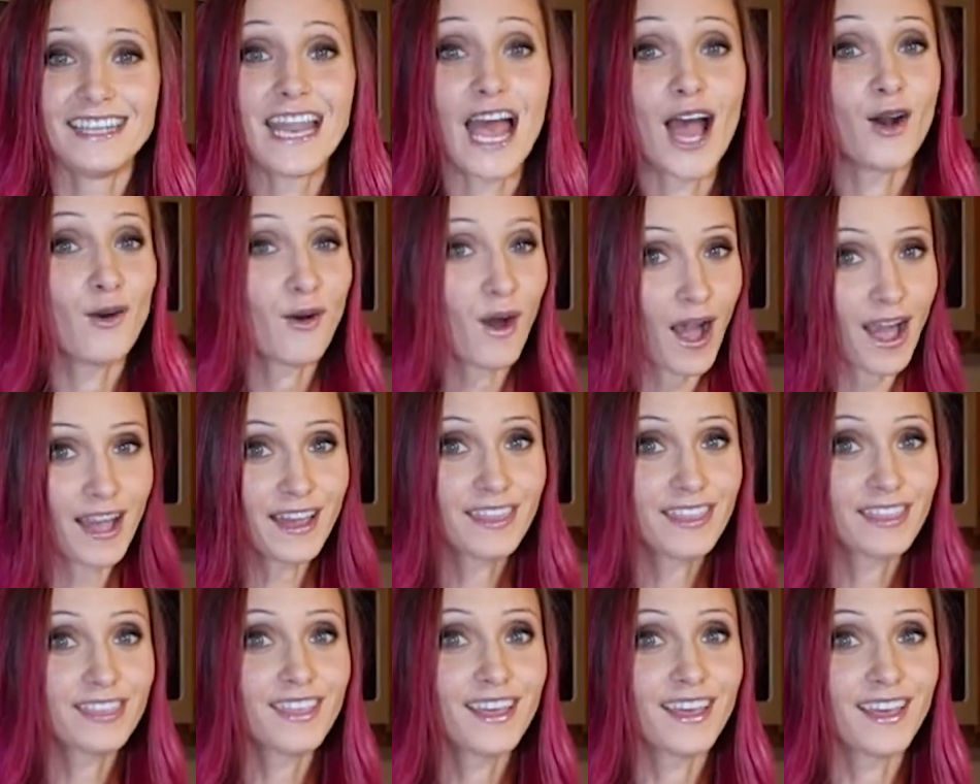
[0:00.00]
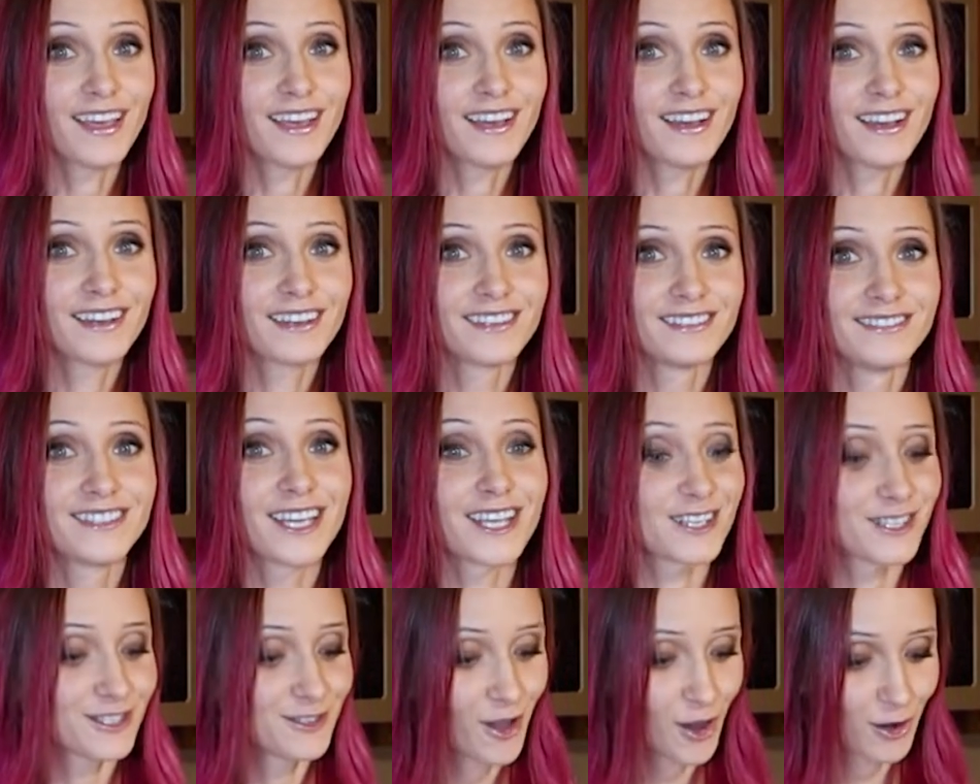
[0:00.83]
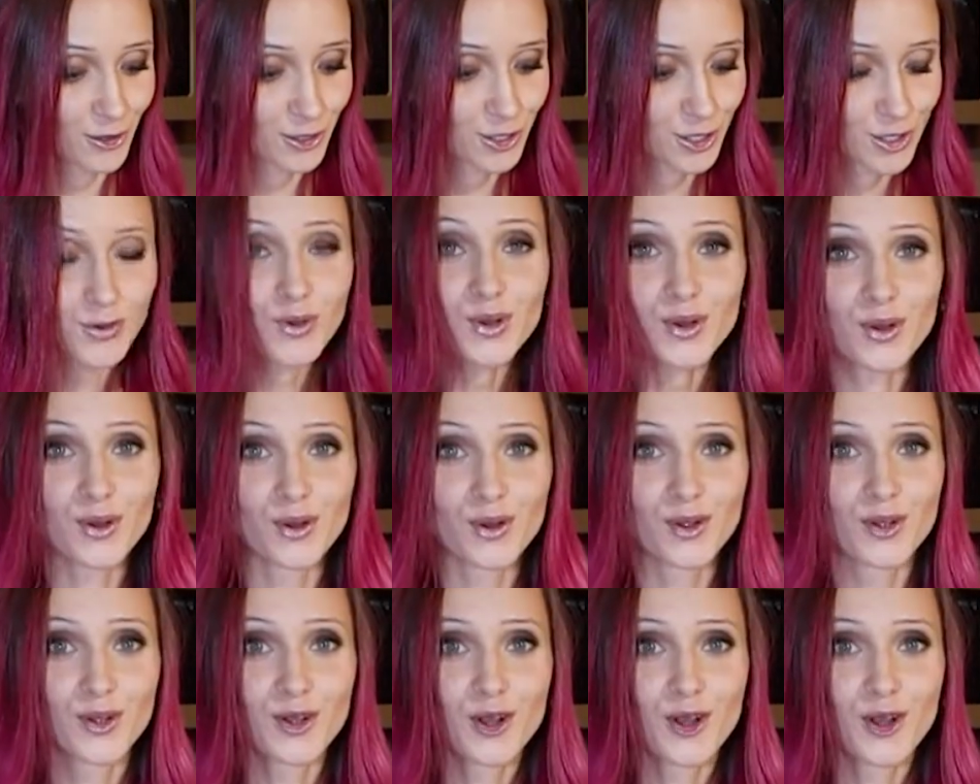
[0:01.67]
Now, I think that's not true,